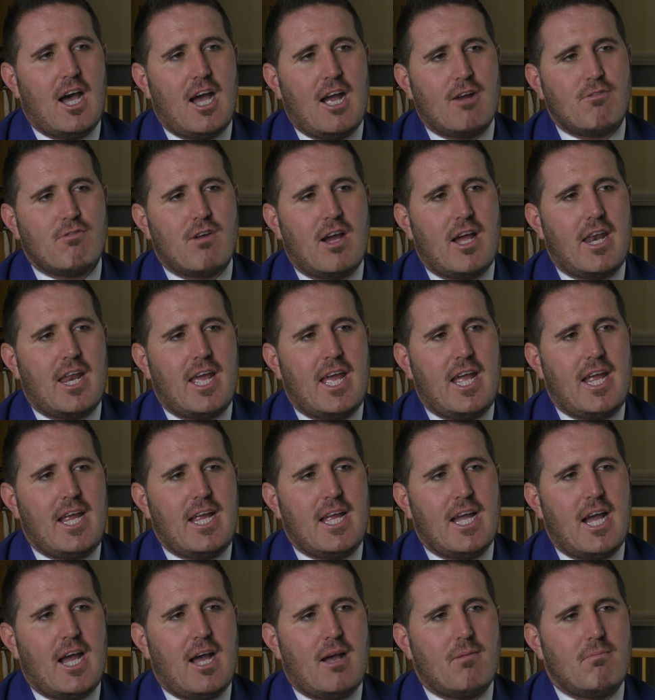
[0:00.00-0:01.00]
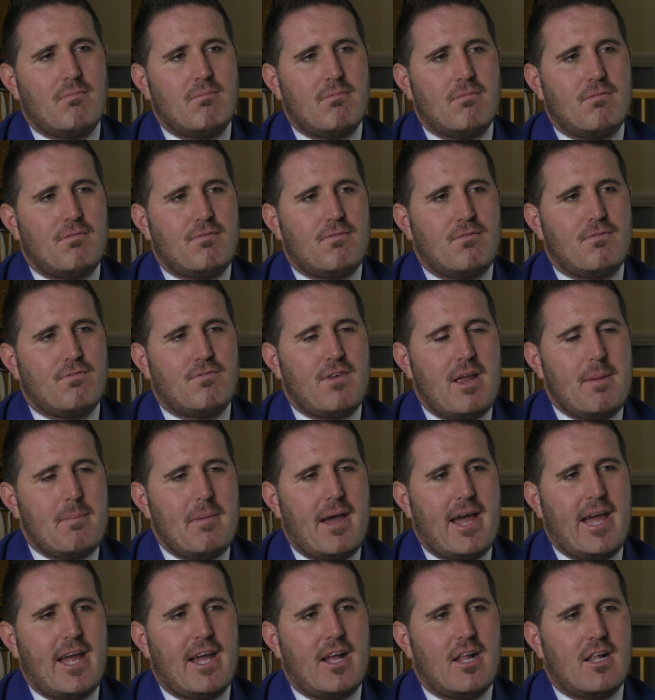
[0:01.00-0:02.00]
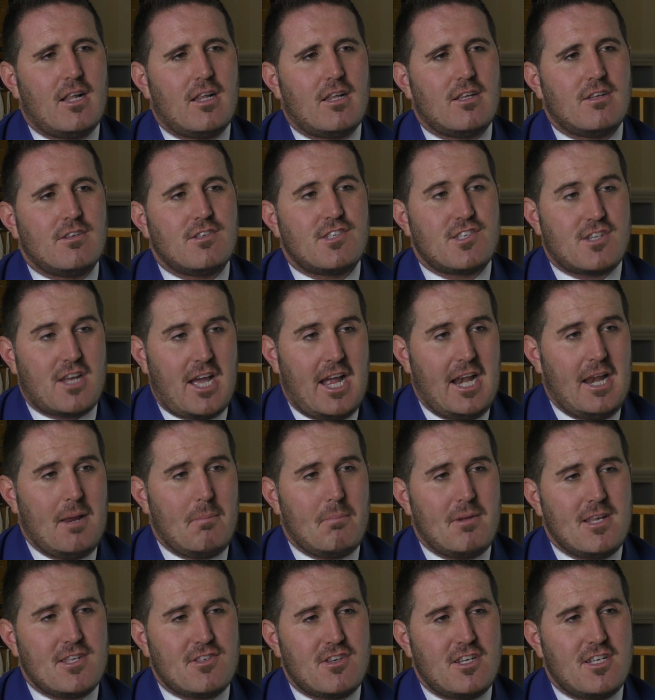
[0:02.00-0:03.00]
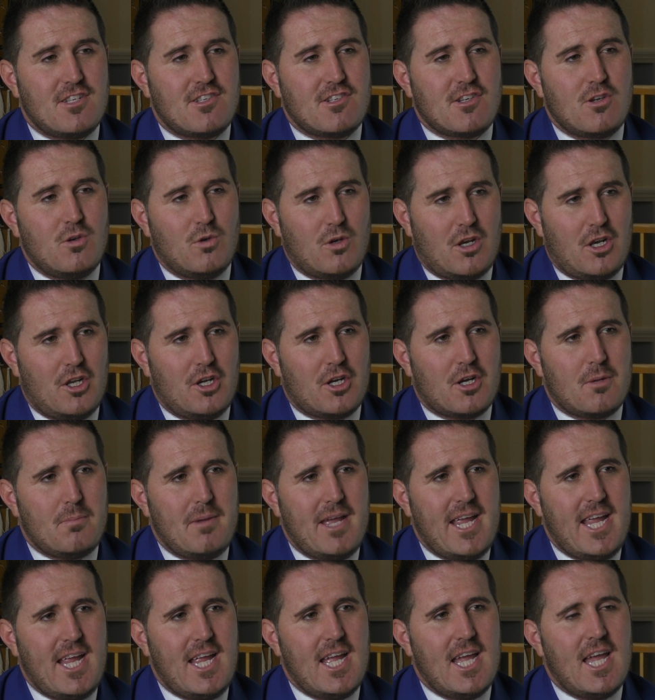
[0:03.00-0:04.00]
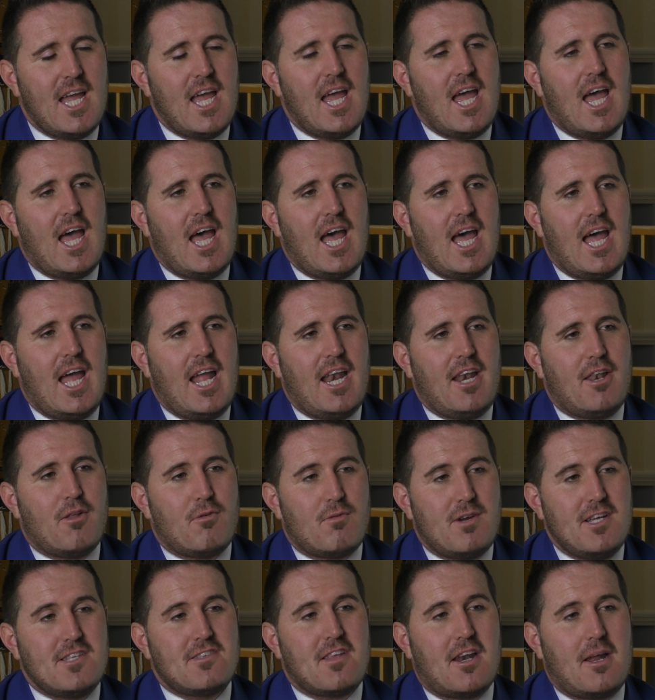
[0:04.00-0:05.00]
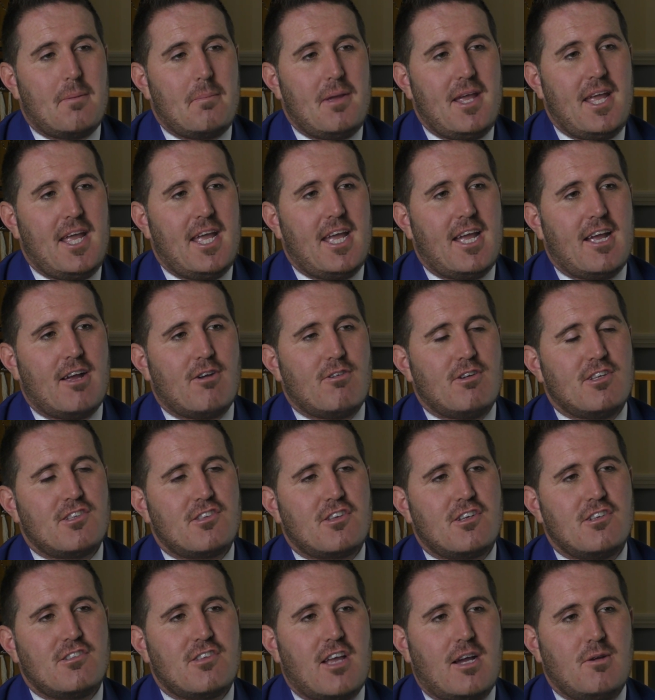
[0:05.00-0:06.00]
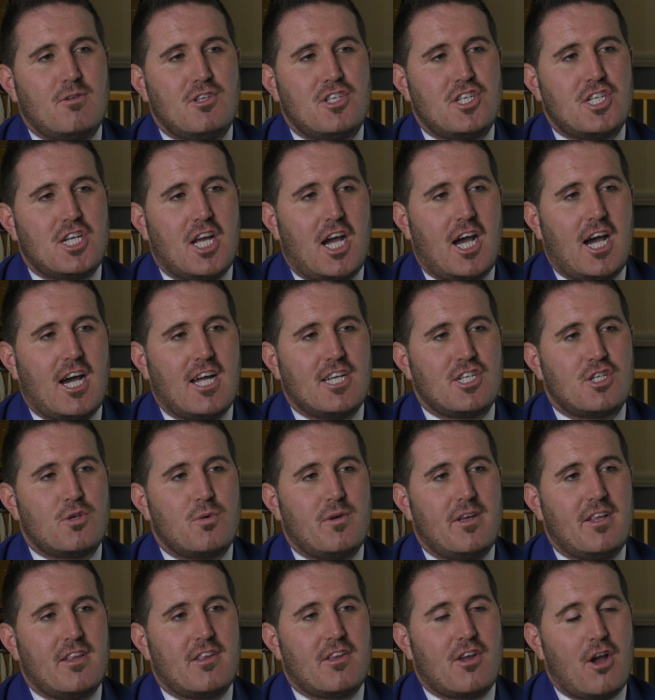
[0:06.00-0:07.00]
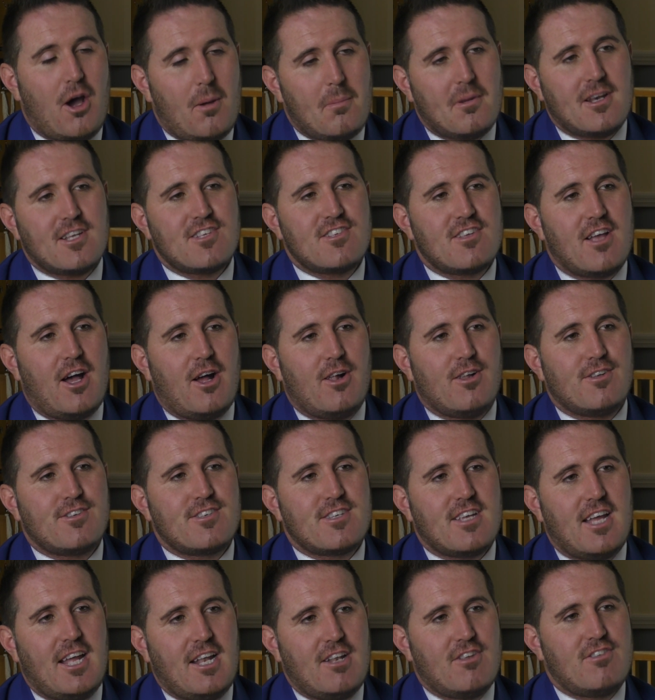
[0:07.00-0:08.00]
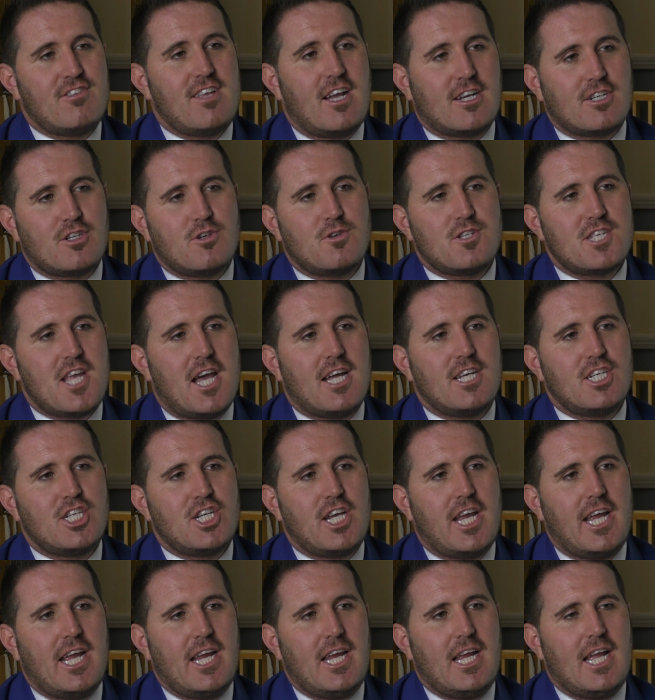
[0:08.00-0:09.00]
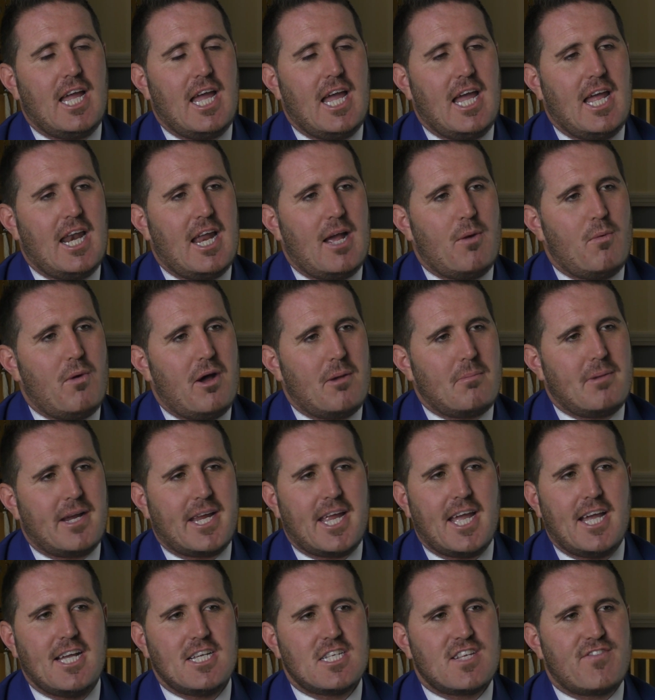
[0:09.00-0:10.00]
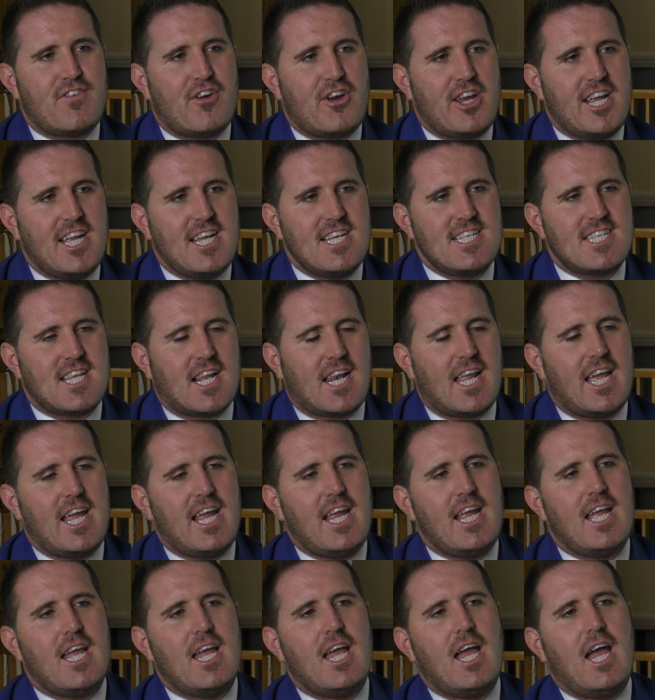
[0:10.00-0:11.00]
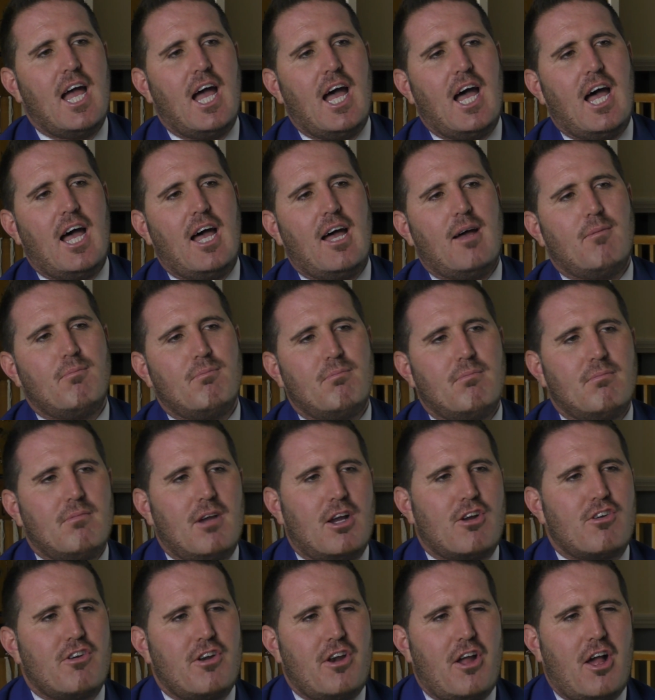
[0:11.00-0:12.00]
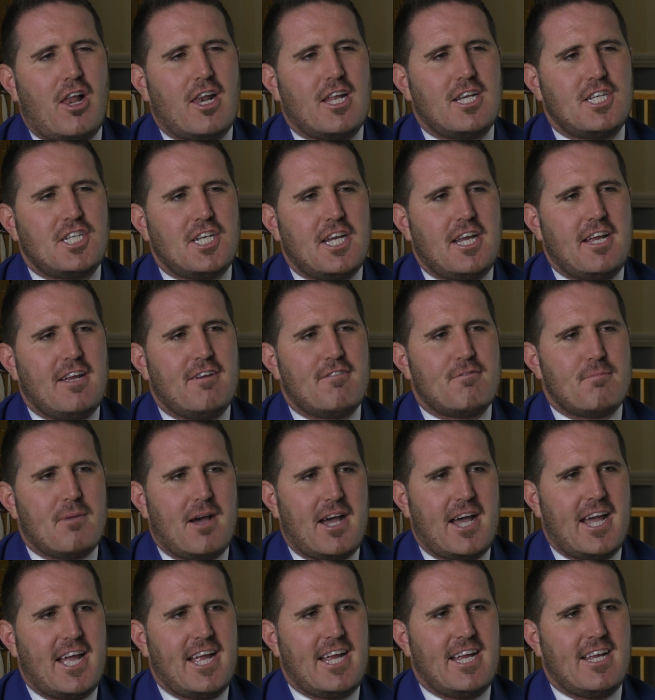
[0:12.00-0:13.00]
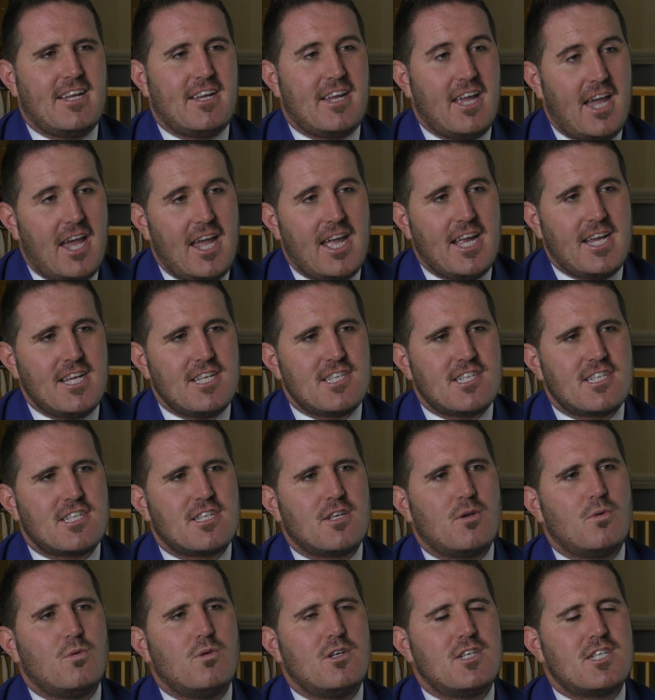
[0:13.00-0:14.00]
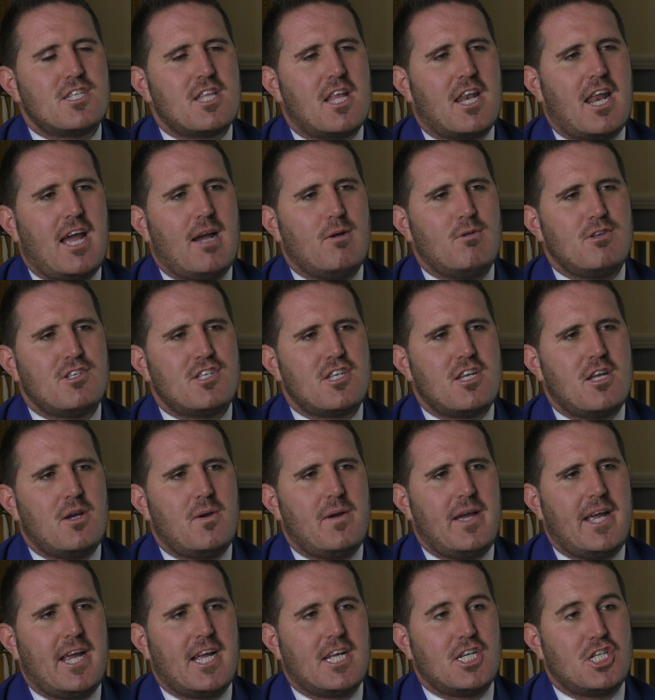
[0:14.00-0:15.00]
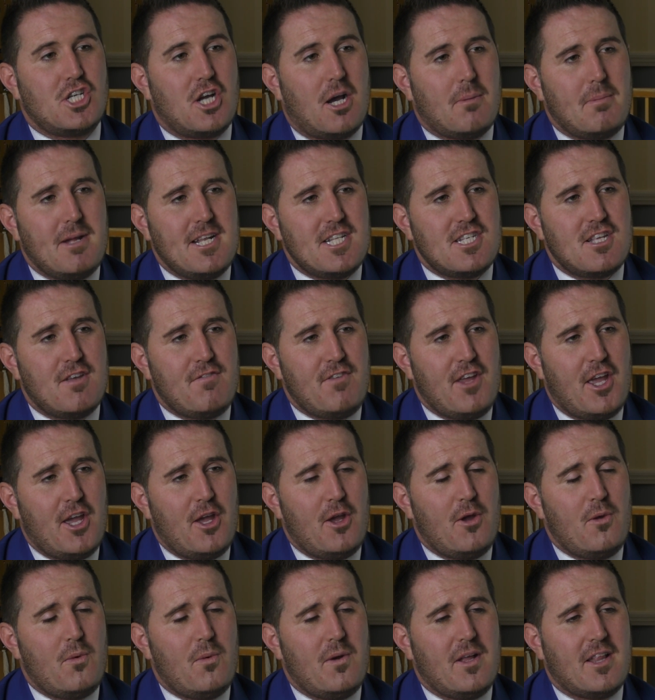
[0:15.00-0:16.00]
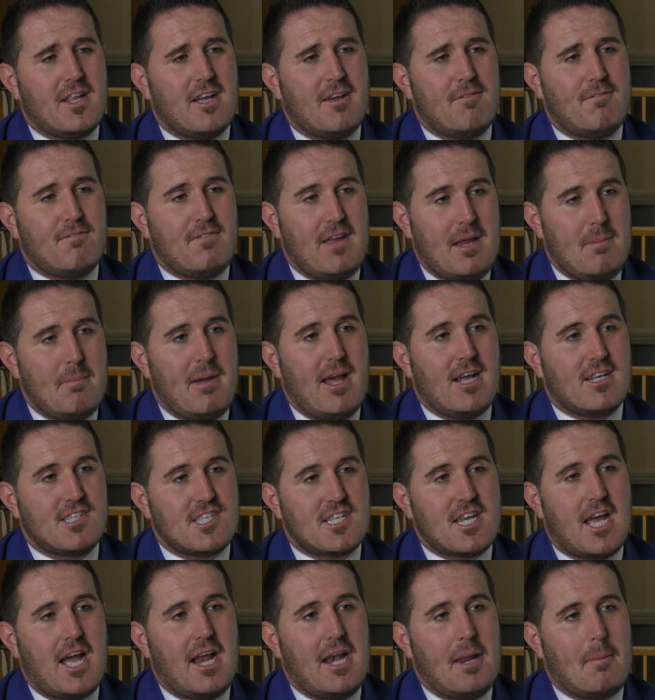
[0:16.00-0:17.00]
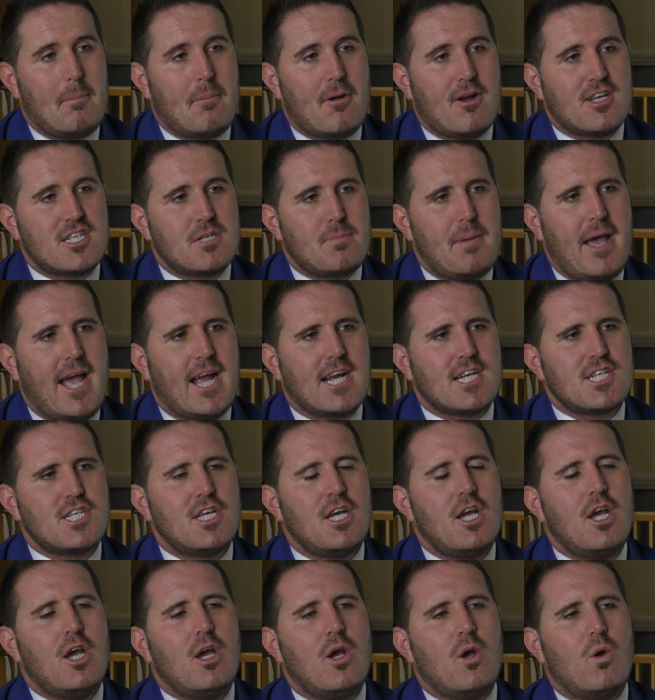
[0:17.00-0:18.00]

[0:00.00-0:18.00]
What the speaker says: I run a female styling business called Look Me, and the reason I'm here is because I was charged with common assault and sexual touching, and I won my case very easily. A chronology of my case was that I was doing a job interview with a female styling prospect.